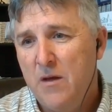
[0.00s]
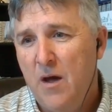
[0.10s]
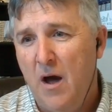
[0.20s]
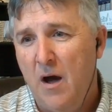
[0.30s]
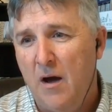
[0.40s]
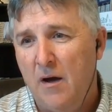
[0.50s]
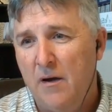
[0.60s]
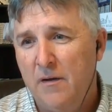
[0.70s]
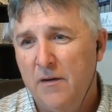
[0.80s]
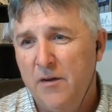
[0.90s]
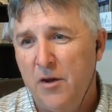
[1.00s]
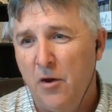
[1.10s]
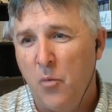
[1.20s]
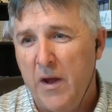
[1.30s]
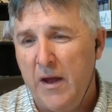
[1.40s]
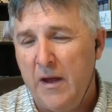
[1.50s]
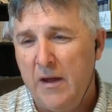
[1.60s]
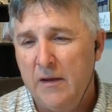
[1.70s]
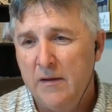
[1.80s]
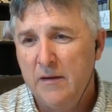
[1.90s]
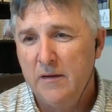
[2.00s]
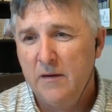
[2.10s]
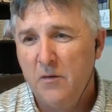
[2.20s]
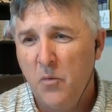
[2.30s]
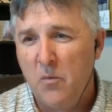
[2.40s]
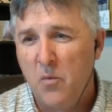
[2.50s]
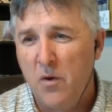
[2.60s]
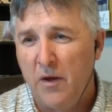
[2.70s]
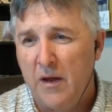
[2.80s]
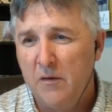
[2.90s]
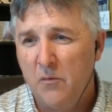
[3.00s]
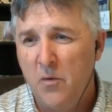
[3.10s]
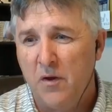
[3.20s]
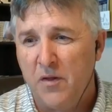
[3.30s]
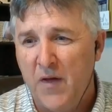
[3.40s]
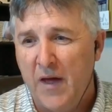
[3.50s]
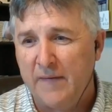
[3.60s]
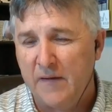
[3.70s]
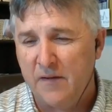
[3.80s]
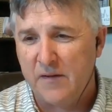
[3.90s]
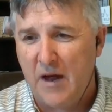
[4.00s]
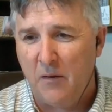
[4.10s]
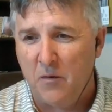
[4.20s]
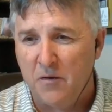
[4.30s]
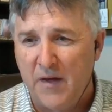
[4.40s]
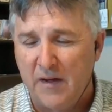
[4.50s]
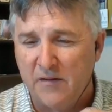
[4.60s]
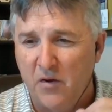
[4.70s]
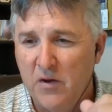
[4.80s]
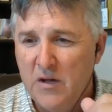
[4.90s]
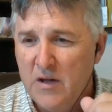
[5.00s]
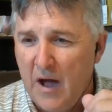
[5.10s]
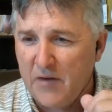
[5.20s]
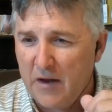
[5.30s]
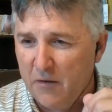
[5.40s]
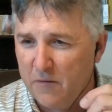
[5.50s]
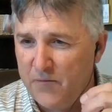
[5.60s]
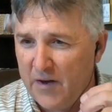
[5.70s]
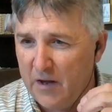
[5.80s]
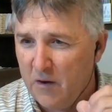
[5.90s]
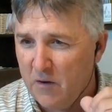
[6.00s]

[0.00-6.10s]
we really, really think this is kind of one of those things. So I've got a little video